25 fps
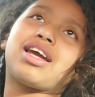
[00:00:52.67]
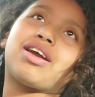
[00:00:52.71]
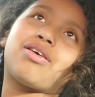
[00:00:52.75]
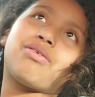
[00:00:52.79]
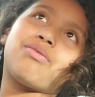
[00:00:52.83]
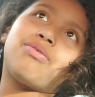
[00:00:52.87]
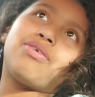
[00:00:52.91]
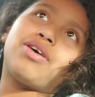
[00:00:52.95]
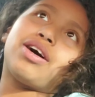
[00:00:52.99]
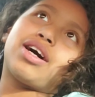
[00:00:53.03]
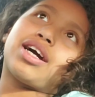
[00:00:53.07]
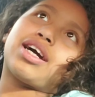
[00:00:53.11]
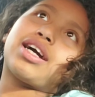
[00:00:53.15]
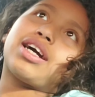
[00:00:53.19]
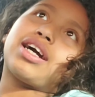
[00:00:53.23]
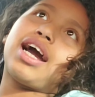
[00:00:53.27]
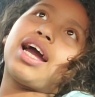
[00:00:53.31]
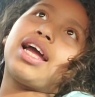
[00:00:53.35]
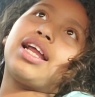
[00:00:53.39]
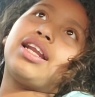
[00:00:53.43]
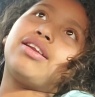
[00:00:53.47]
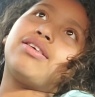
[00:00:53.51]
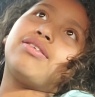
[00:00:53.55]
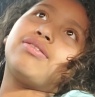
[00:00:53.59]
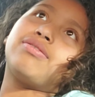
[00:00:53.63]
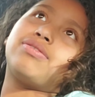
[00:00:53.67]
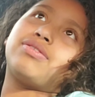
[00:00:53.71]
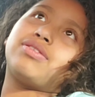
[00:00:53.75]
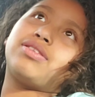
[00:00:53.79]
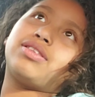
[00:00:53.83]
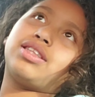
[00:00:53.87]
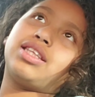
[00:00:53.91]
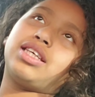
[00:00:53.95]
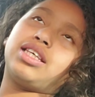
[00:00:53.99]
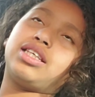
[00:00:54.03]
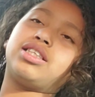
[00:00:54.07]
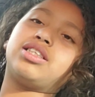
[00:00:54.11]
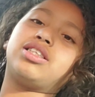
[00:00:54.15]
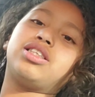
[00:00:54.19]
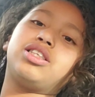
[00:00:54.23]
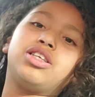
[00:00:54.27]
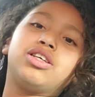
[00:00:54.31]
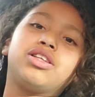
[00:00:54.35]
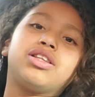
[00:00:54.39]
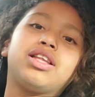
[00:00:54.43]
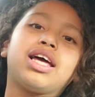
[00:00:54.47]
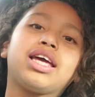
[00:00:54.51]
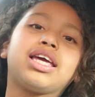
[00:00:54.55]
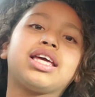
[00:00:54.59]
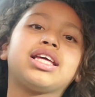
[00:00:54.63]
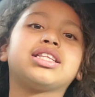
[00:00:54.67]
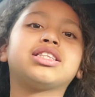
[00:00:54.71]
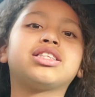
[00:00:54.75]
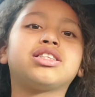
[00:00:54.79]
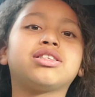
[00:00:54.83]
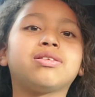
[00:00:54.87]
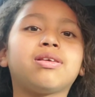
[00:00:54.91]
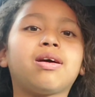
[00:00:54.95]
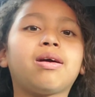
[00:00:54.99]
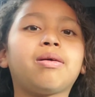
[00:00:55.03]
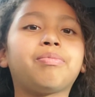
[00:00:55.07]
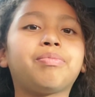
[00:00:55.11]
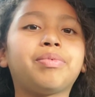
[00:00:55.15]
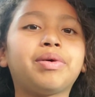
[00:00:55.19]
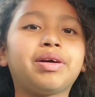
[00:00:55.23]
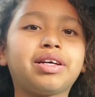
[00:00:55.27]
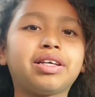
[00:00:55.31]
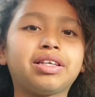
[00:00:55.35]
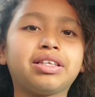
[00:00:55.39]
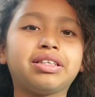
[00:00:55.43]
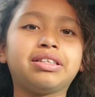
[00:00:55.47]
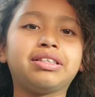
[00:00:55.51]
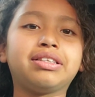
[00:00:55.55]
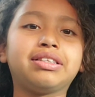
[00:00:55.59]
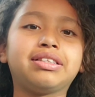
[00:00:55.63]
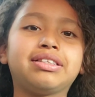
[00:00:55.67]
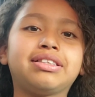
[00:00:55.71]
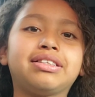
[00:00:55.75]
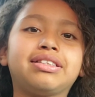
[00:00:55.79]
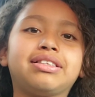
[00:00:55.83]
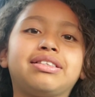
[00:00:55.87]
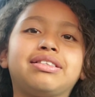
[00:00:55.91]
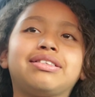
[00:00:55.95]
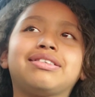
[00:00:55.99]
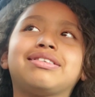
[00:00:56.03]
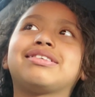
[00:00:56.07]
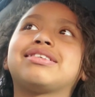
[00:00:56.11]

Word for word: like what kind of things you like in Starbucks.